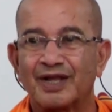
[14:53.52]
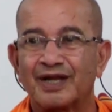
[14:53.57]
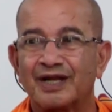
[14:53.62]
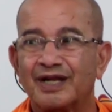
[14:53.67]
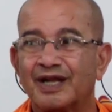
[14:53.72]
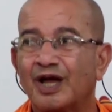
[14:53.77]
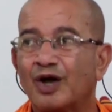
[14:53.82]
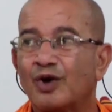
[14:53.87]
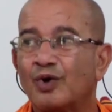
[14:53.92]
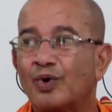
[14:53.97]

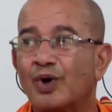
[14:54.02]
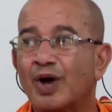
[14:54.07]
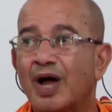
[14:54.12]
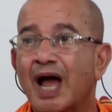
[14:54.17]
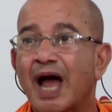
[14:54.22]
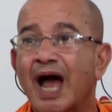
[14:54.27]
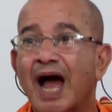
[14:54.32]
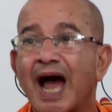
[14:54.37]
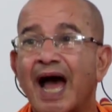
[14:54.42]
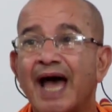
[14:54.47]
Now,
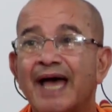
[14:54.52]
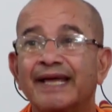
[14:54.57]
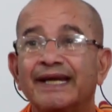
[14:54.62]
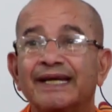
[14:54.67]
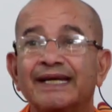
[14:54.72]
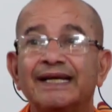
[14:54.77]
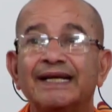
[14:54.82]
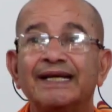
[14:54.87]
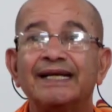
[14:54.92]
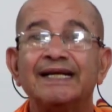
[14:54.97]
I
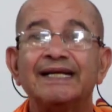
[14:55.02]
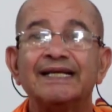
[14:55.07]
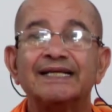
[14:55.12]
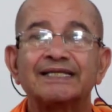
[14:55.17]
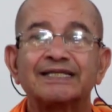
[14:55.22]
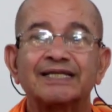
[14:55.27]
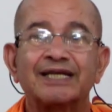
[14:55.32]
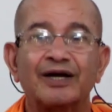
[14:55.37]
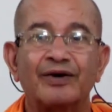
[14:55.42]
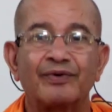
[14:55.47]

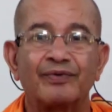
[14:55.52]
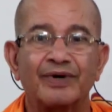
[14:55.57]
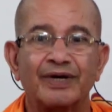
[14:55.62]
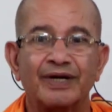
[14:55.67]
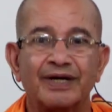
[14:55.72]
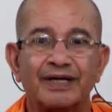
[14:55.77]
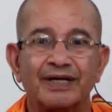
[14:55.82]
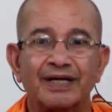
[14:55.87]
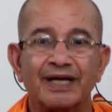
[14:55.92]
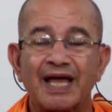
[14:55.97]

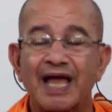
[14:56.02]
rediscovered,